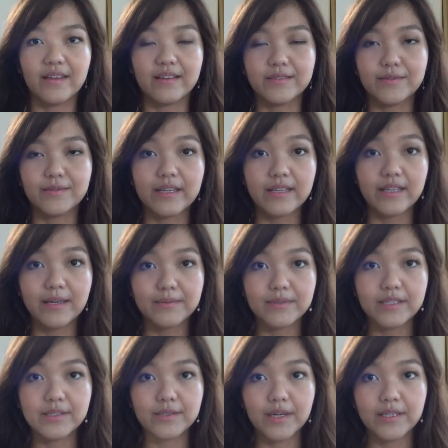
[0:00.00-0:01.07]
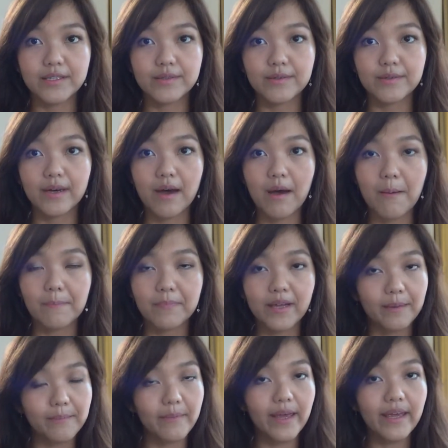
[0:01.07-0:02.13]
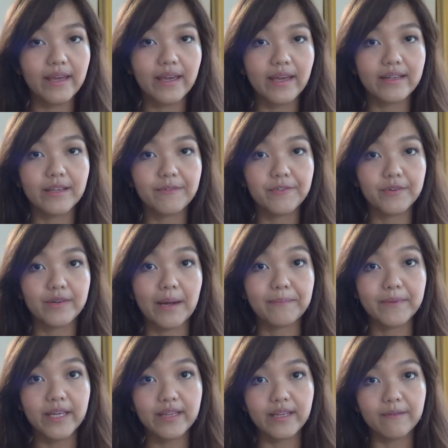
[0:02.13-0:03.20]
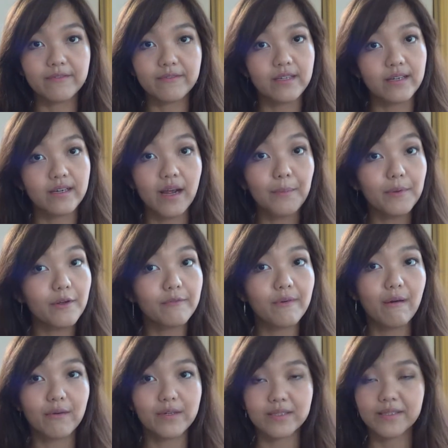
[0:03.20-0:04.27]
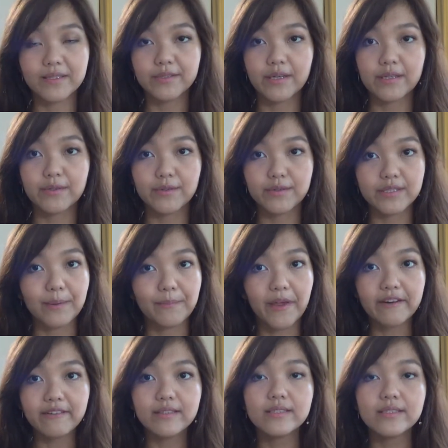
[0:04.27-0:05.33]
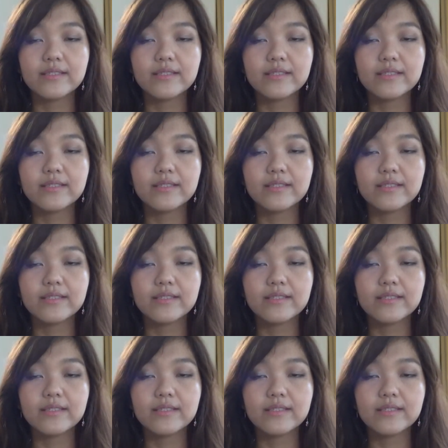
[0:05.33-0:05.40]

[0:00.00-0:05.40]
so I think I'm just going to come back and give you an update after a couple of hours. Just going to do some errands